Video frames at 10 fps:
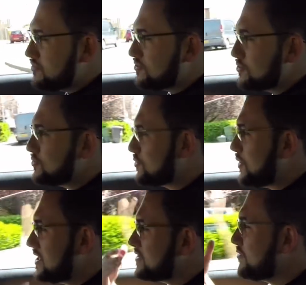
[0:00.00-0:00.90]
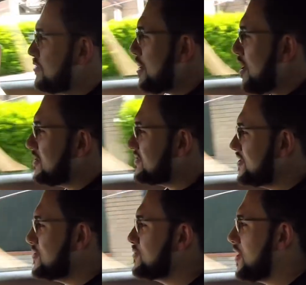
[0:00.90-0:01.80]
on your quest for
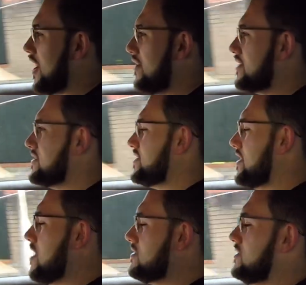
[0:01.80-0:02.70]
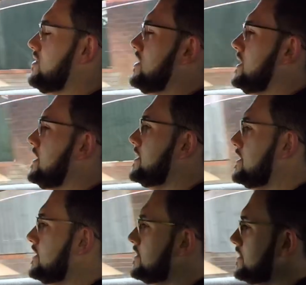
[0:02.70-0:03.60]
enhancing your car and its stance.
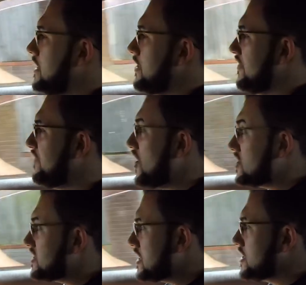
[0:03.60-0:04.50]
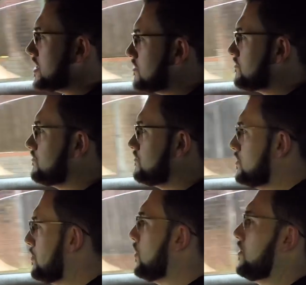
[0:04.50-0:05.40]
The first thing to
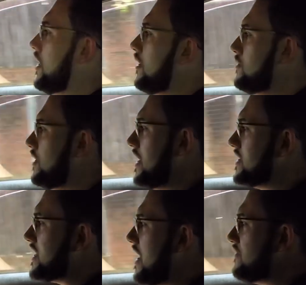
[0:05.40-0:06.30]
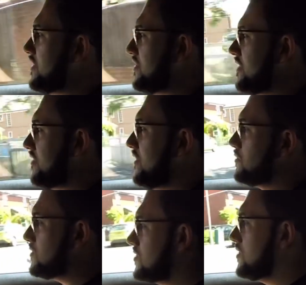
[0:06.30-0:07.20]
report though is everything
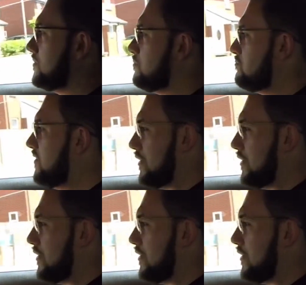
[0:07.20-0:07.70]
feels very